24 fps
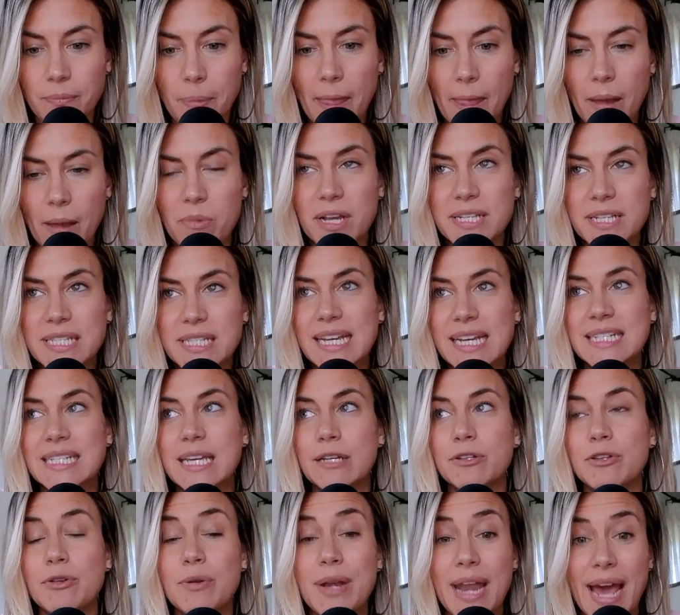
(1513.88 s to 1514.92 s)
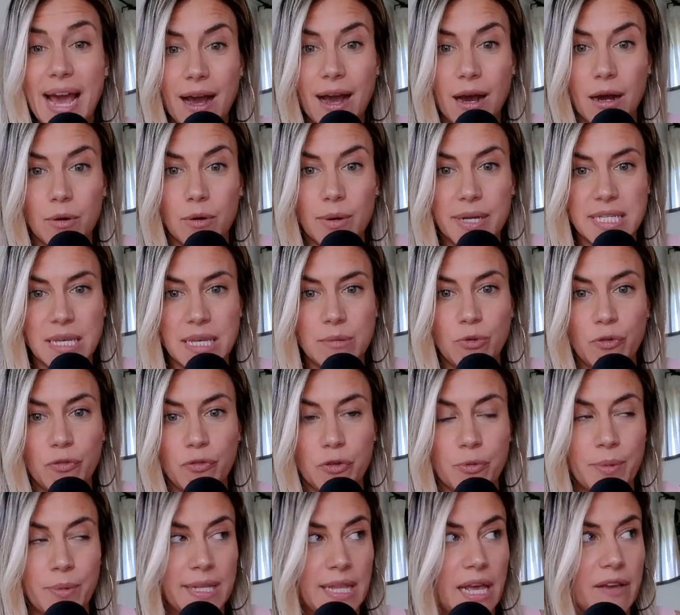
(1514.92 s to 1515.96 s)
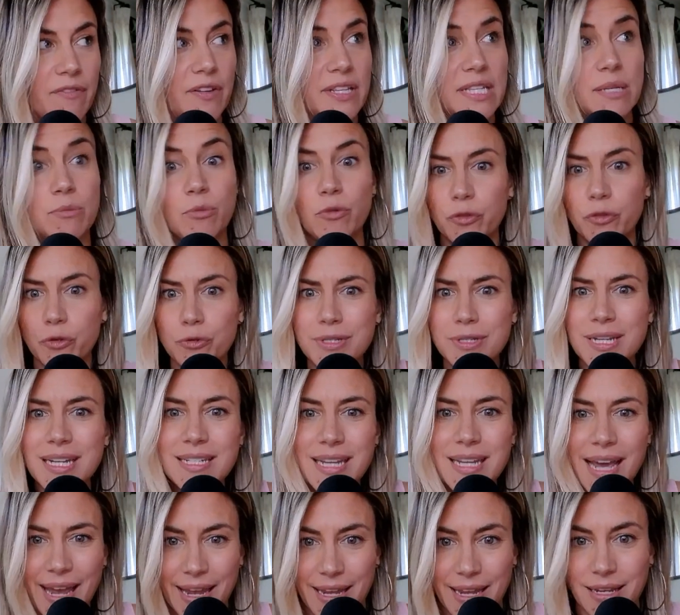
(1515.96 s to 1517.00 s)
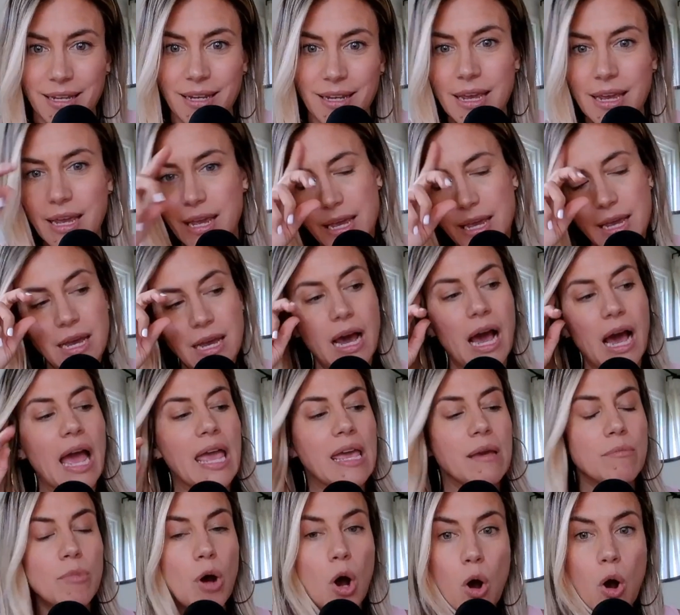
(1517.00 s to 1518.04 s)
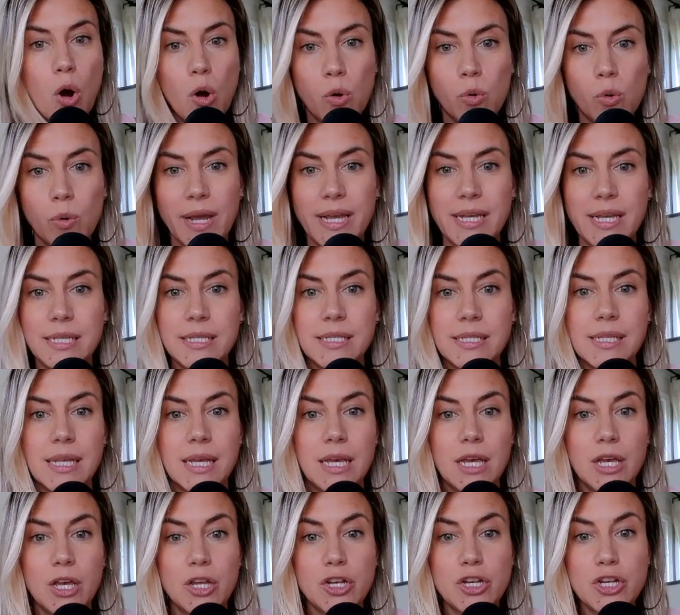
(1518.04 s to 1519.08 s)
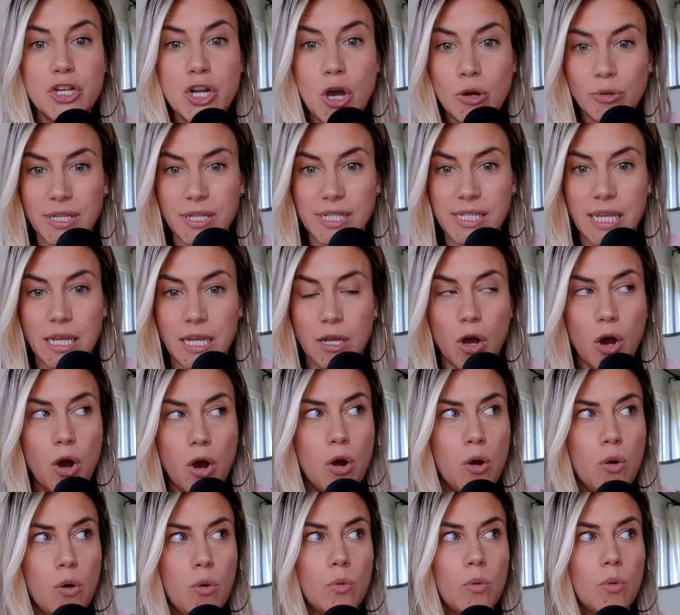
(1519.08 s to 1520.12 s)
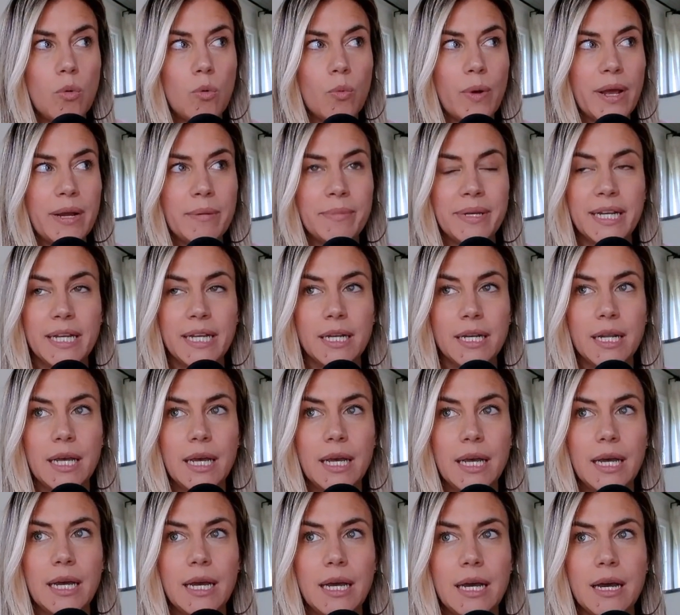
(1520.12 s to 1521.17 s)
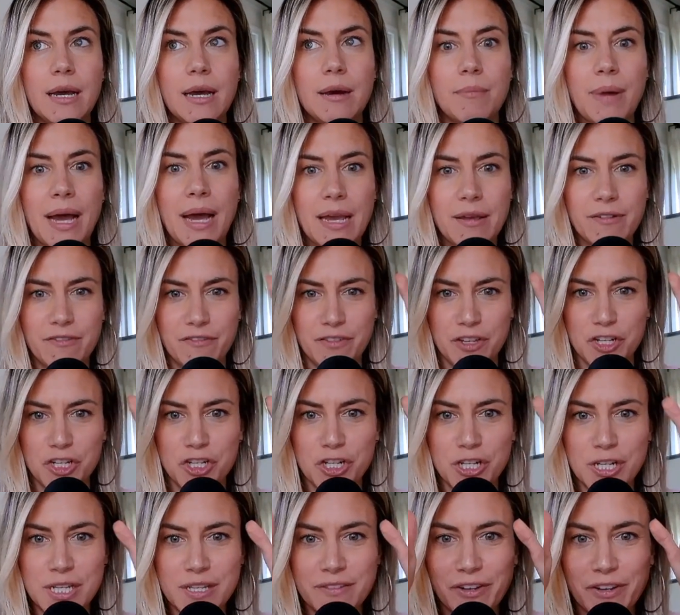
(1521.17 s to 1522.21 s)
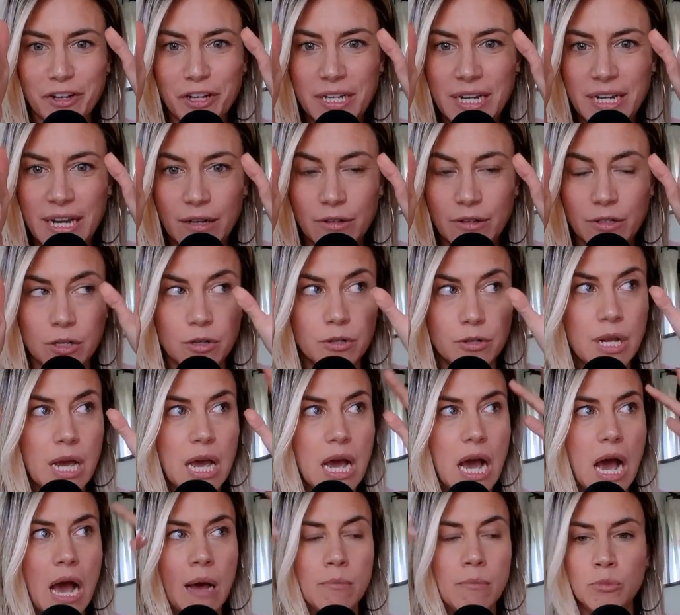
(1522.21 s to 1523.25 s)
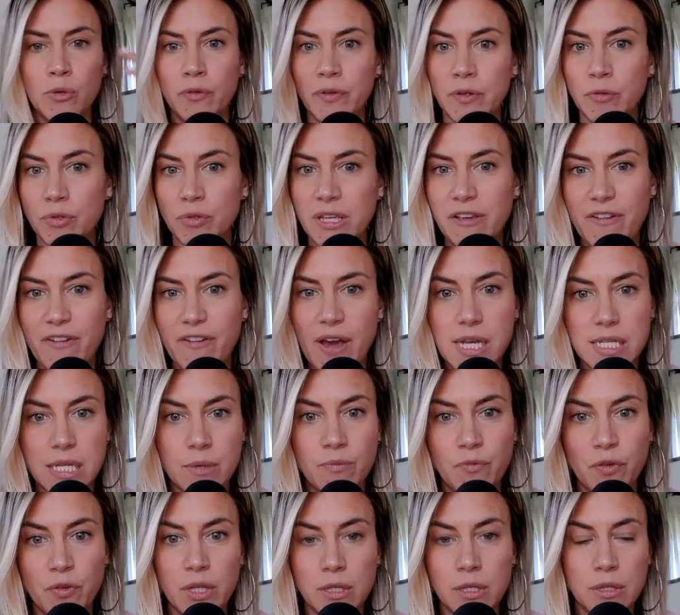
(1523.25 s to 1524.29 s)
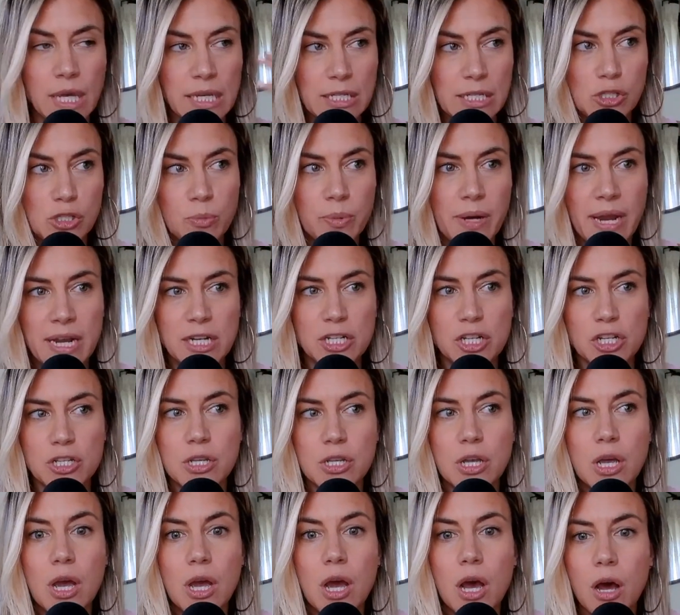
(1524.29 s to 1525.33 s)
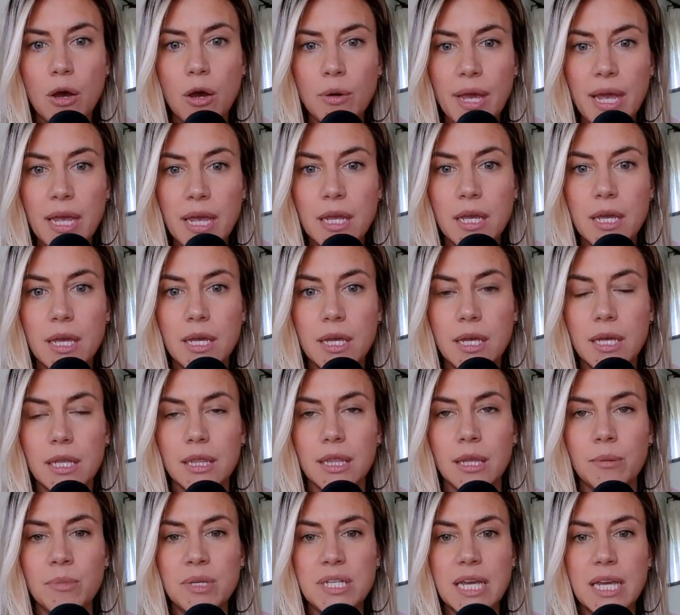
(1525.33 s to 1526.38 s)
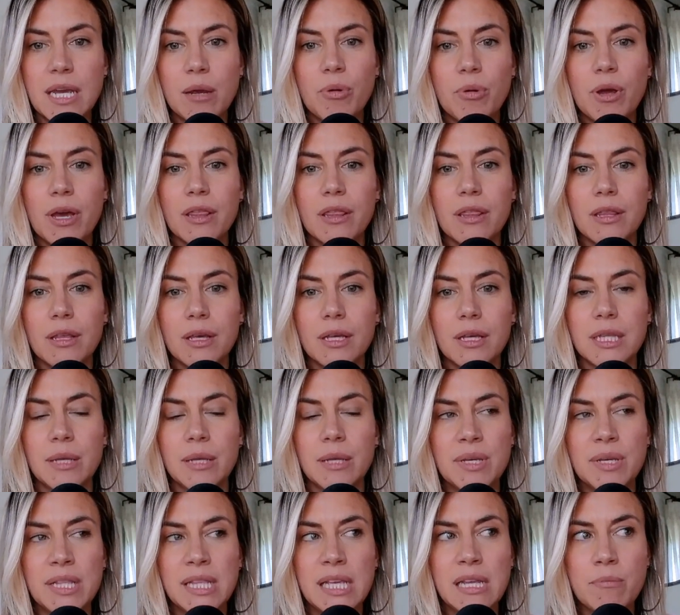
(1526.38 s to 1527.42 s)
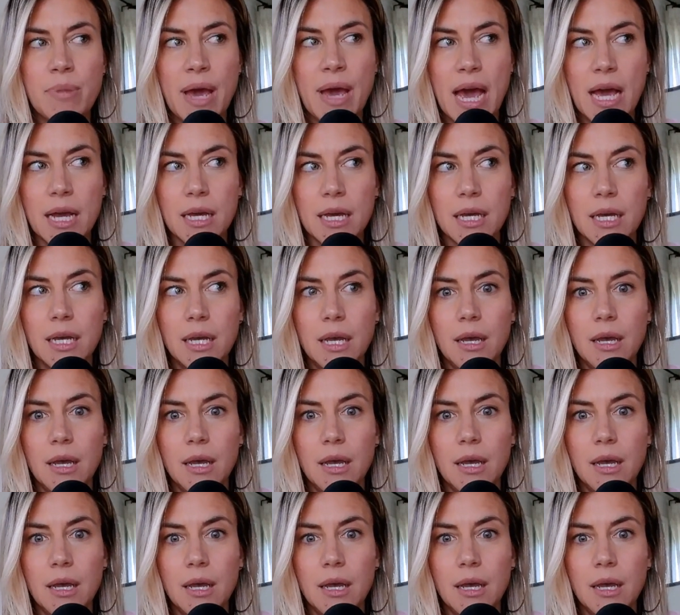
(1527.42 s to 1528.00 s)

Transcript: Because I can tell you now, as I move through my life, as I move through today, I am always noticing, oh, wait a minute. My vision is very narrowed. I'm moving really fast. I'm feeling like super anxious. Okay, let me take a breath. Let me lean back.